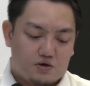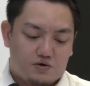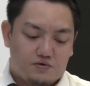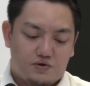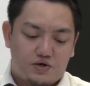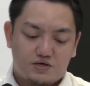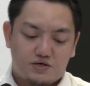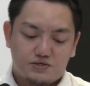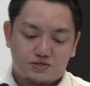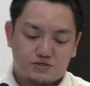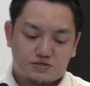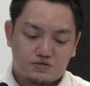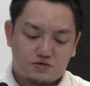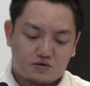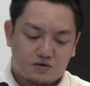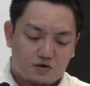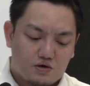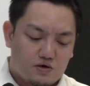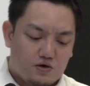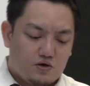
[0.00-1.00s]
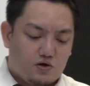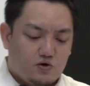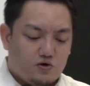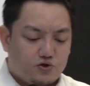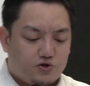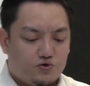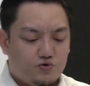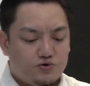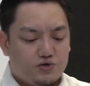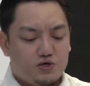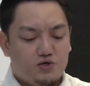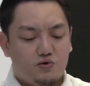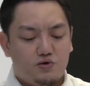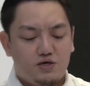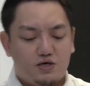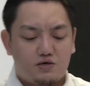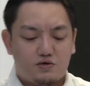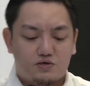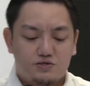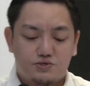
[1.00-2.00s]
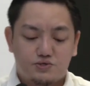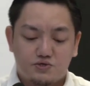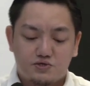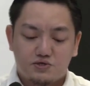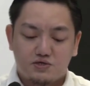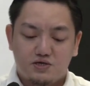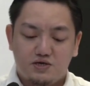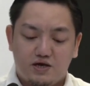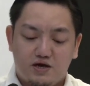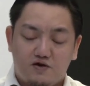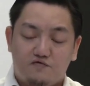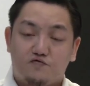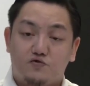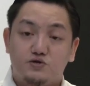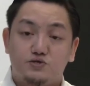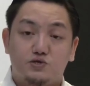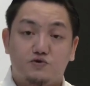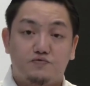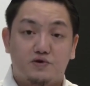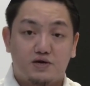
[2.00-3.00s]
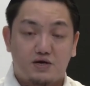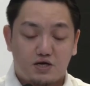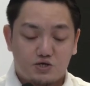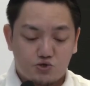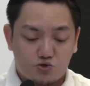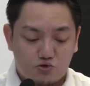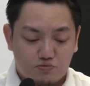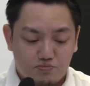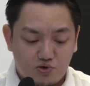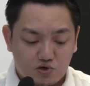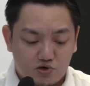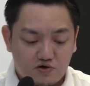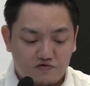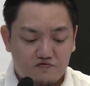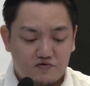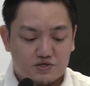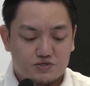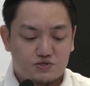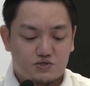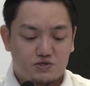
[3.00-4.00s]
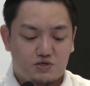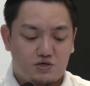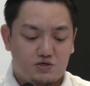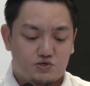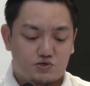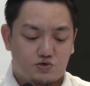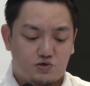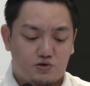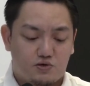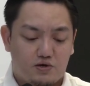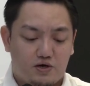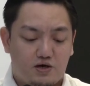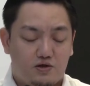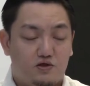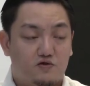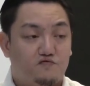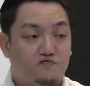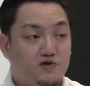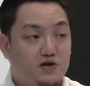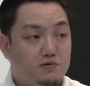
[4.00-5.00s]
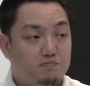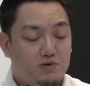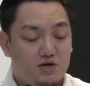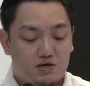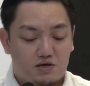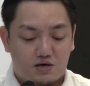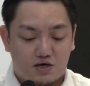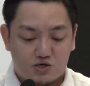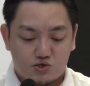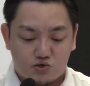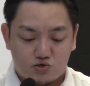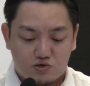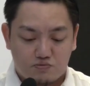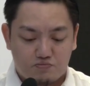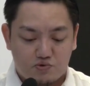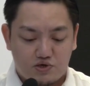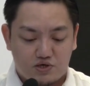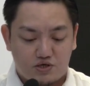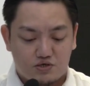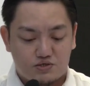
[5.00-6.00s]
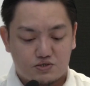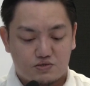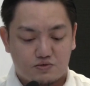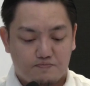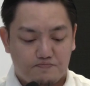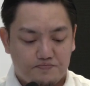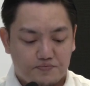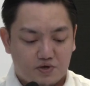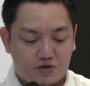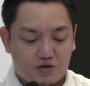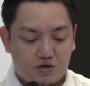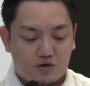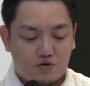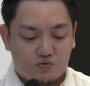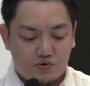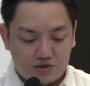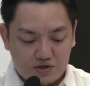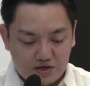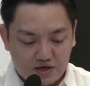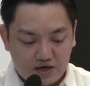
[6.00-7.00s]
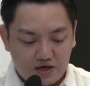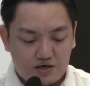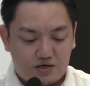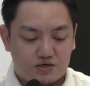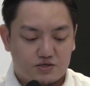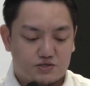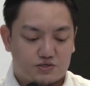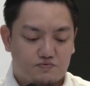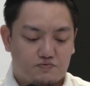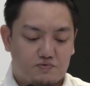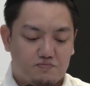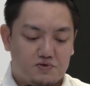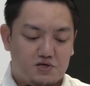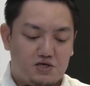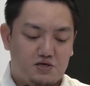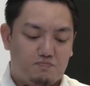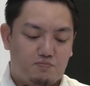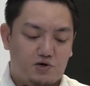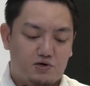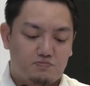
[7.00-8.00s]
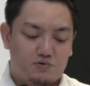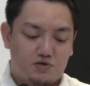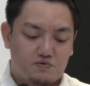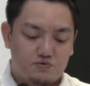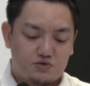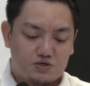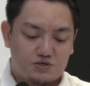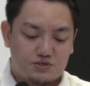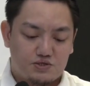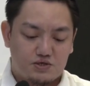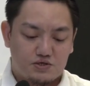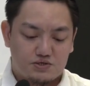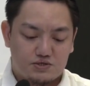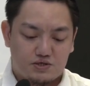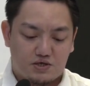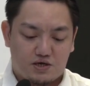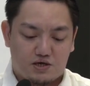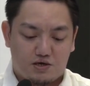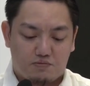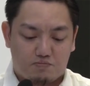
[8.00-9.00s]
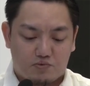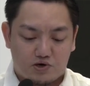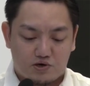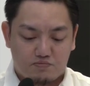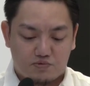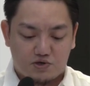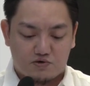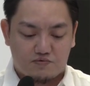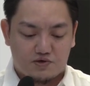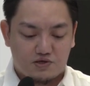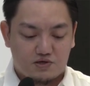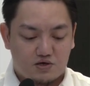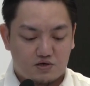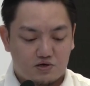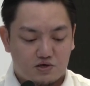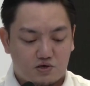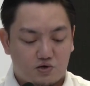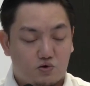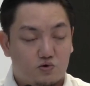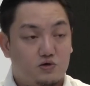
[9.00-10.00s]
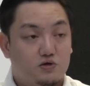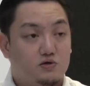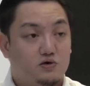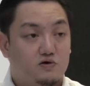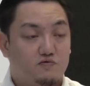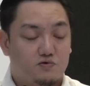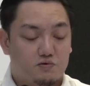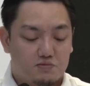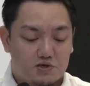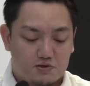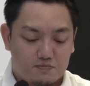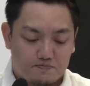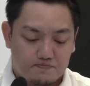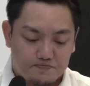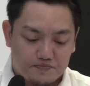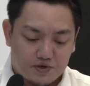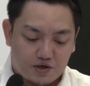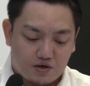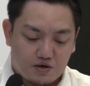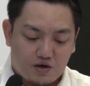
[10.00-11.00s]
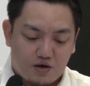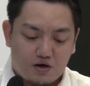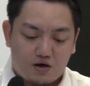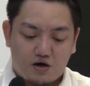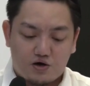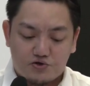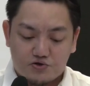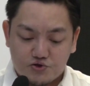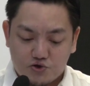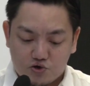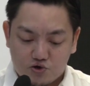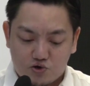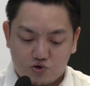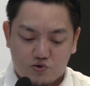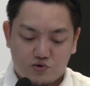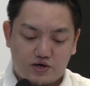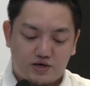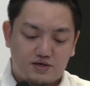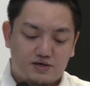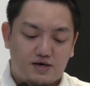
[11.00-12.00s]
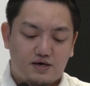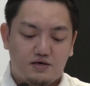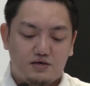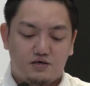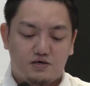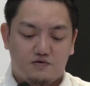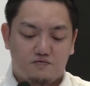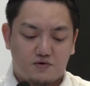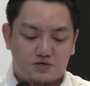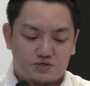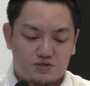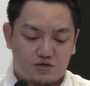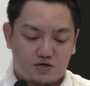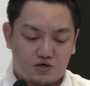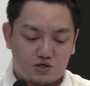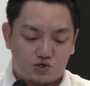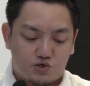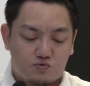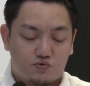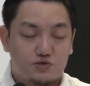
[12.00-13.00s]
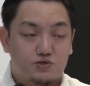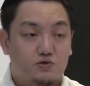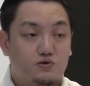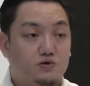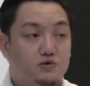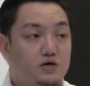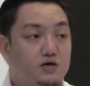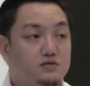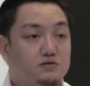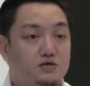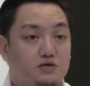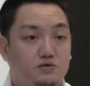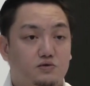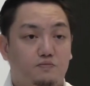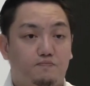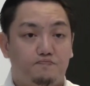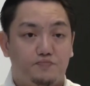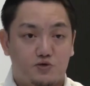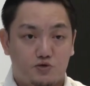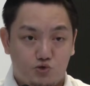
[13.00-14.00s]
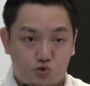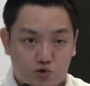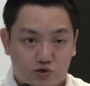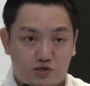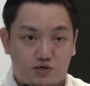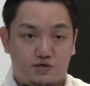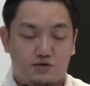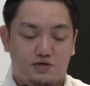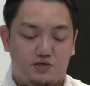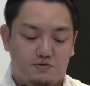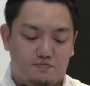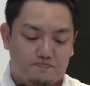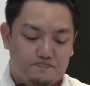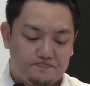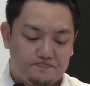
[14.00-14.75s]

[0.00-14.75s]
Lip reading: Thus, through the unique concerted efforts of the National Bureau of Investigation and the Philippine National Police, with guidance from the Department of Justice and Department of Interior and Local Government, a thorough and candid investigation was conducted jointly.